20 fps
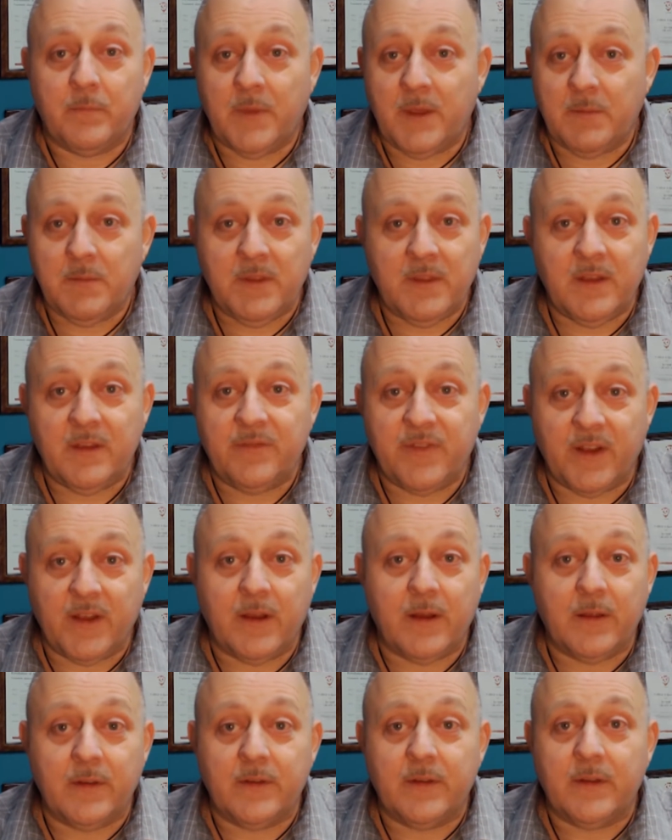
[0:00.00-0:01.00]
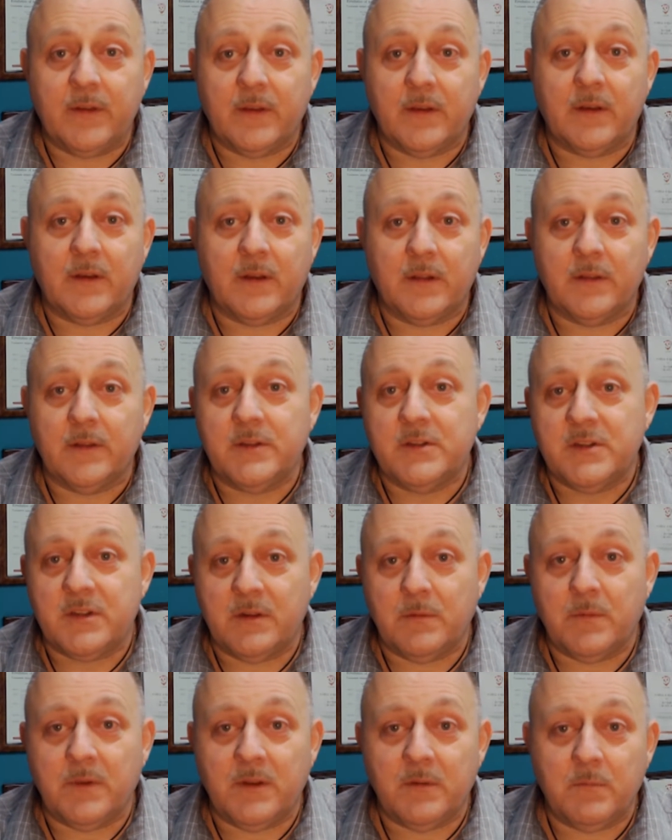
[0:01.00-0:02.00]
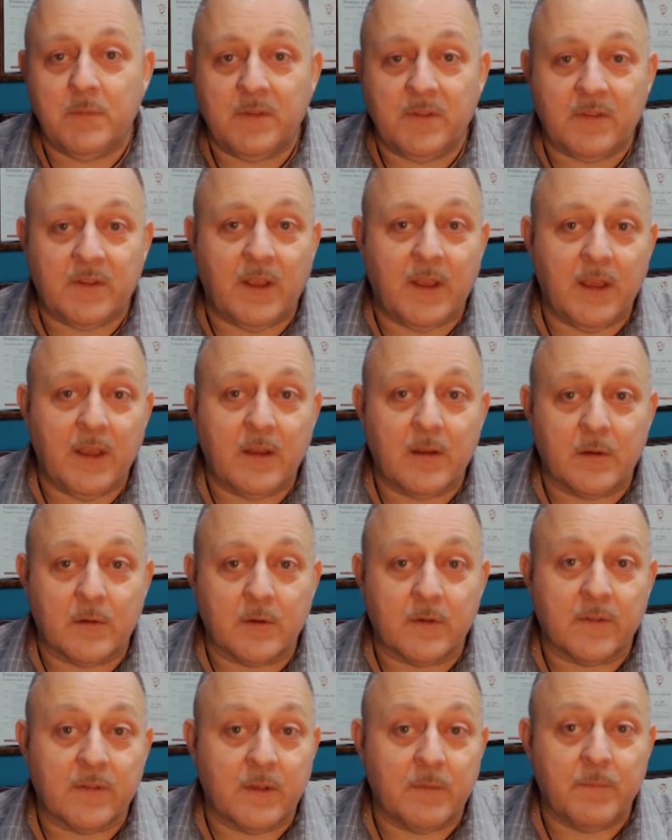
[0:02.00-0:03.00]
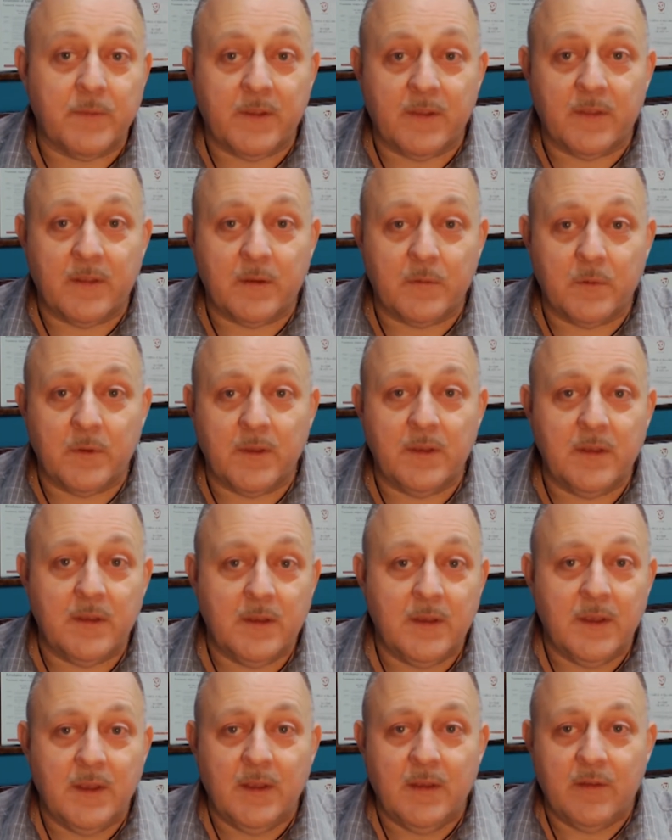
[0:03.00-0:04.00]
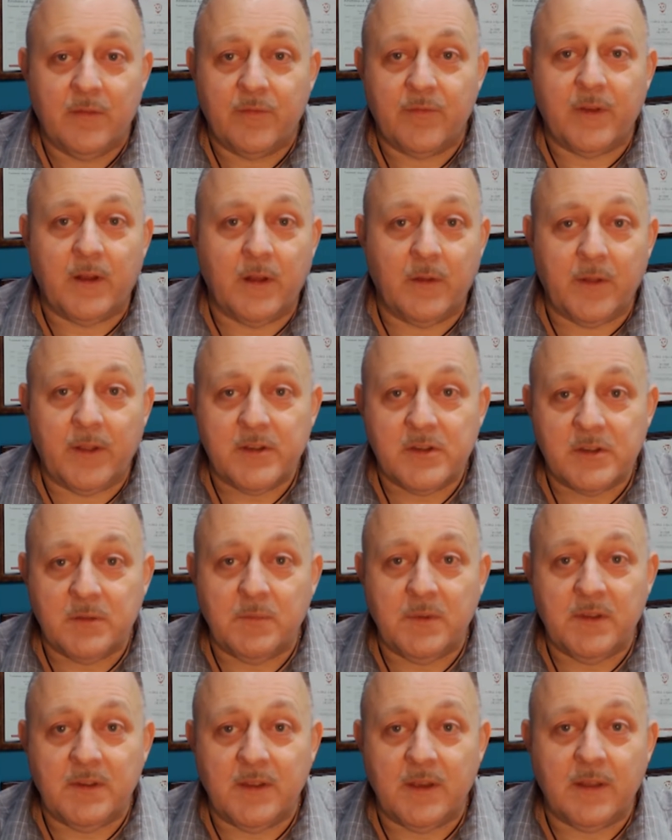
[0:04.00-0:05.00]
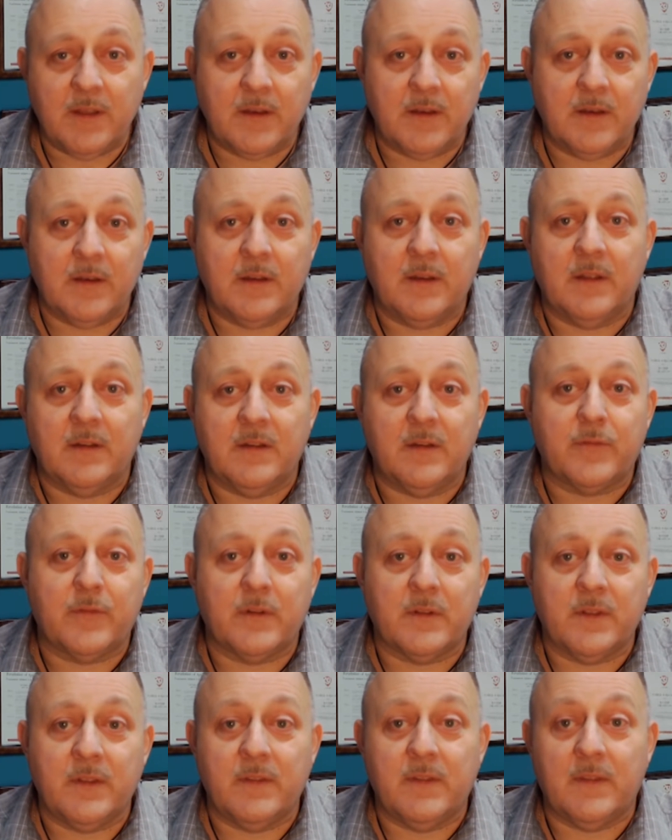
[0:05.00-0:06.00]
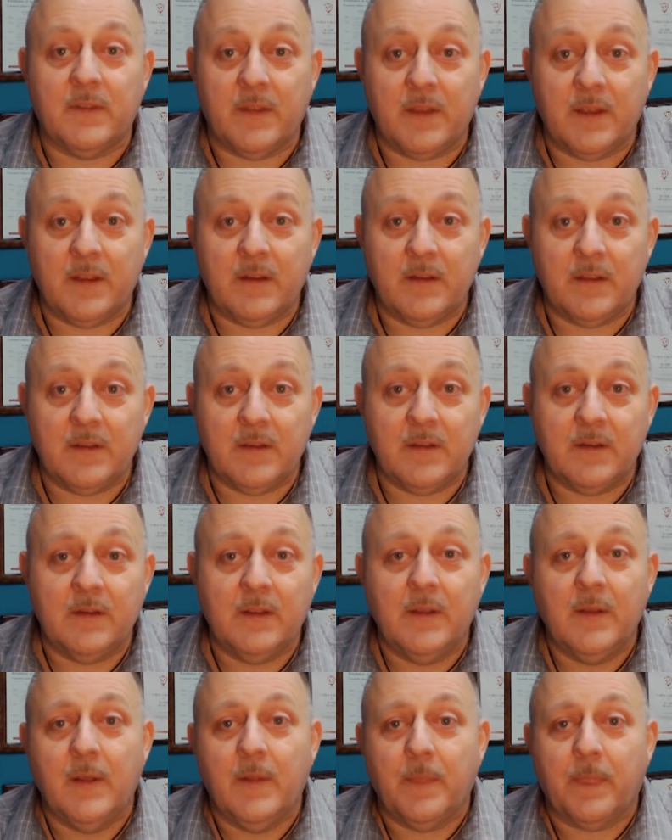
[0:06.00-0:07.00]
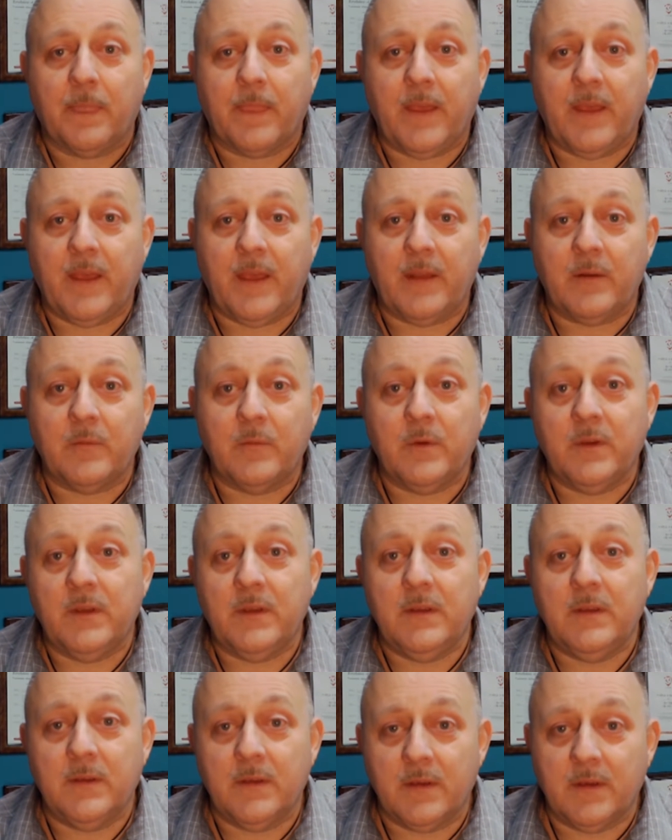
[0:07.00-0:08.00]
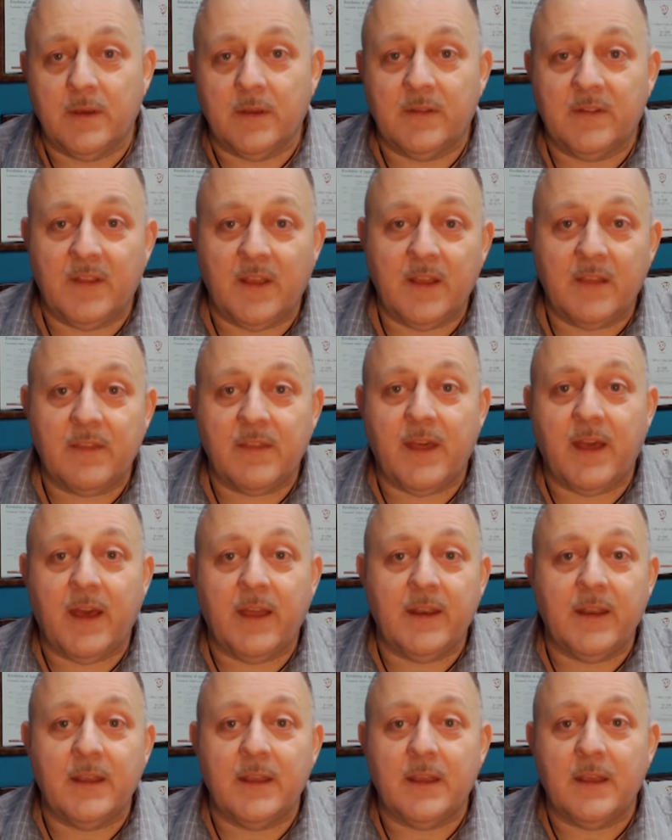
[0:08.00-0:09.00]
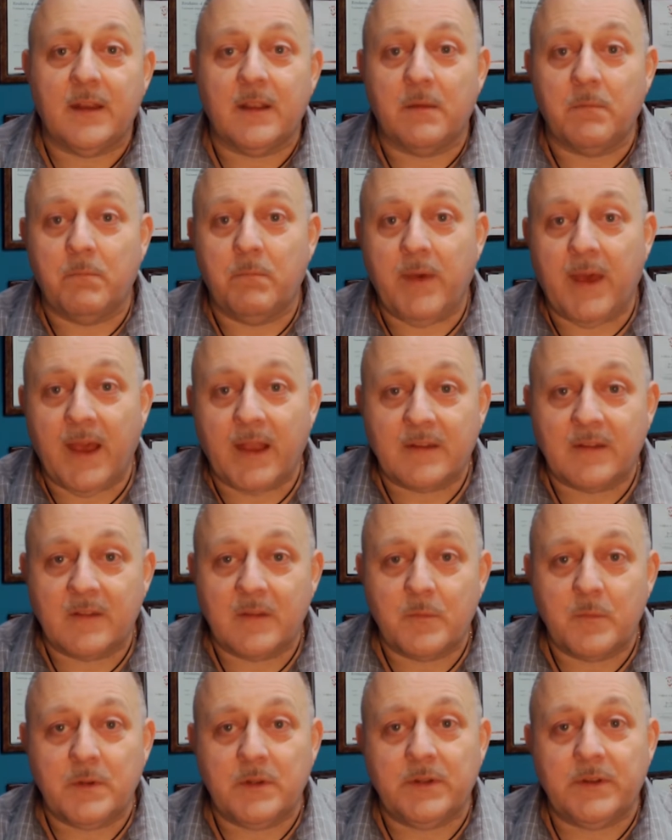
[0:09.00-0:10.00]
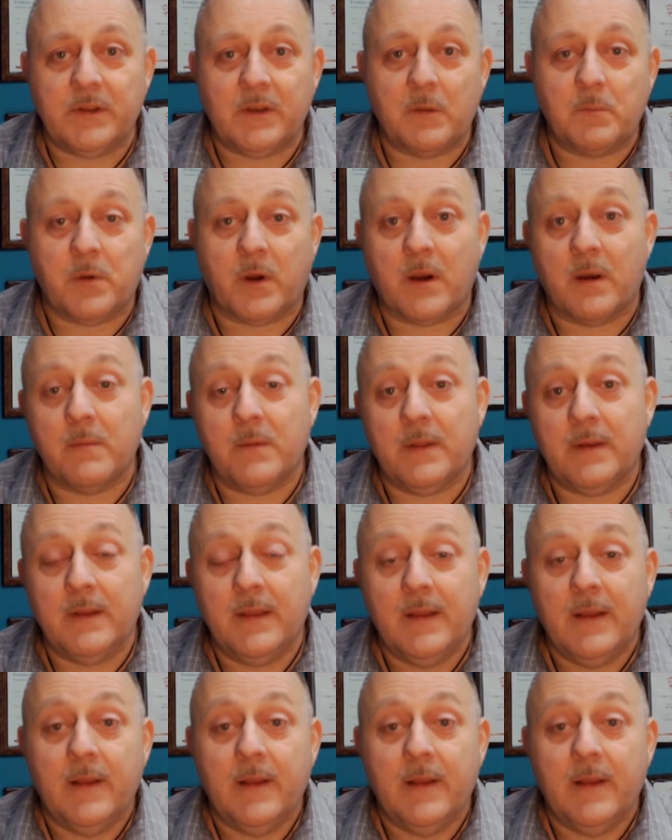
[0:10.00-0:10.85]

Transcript: maybe they found a legitimate mistake or something that we felt should be done differently than they did, and we take that and get it back to the building department.